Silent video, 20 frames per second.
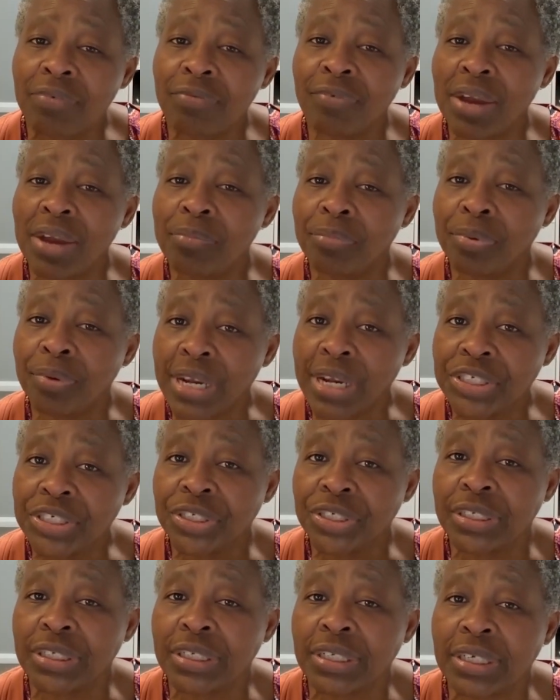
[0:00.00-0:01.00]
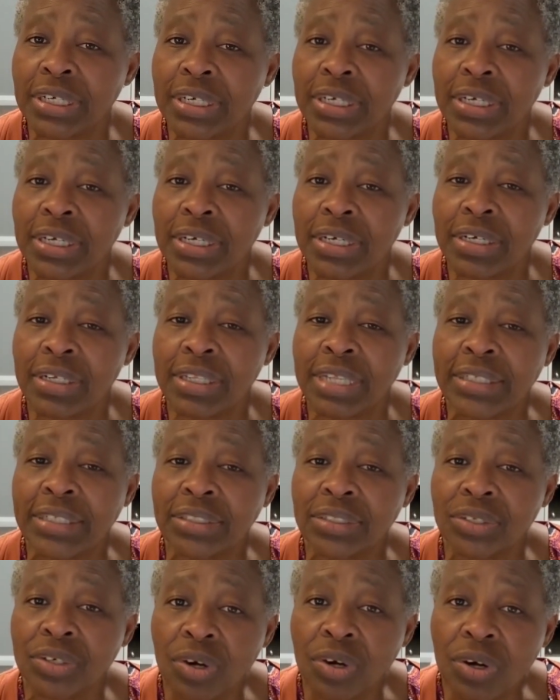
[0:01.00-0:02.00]
vibration
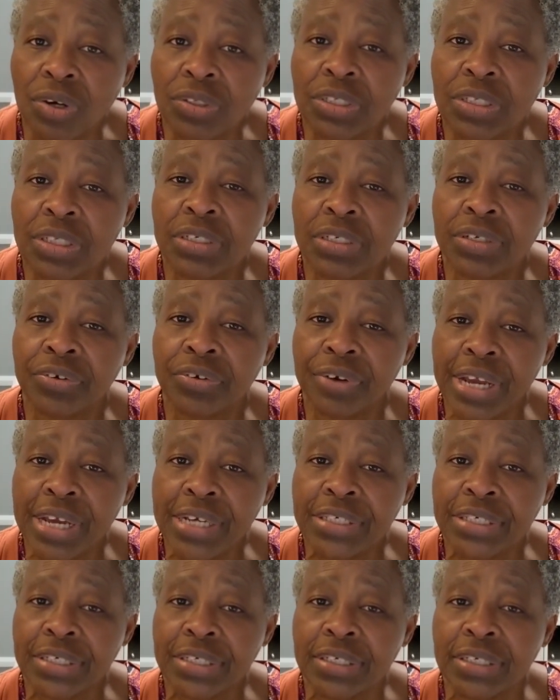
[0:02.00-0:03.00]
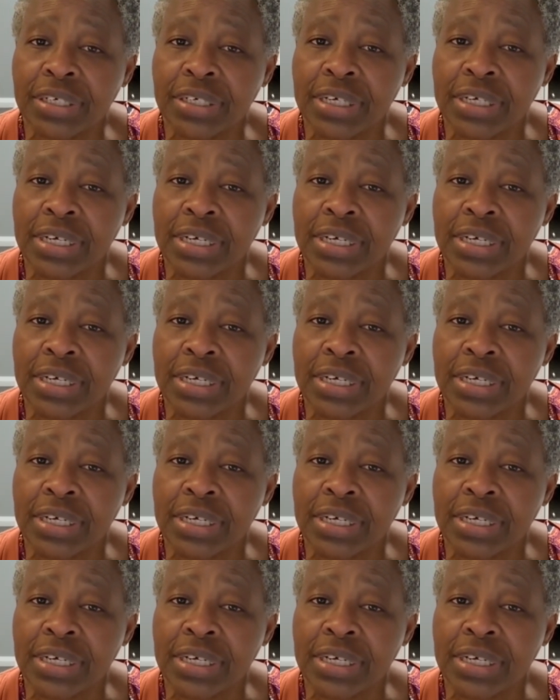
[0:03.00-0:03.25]
that God the Creator,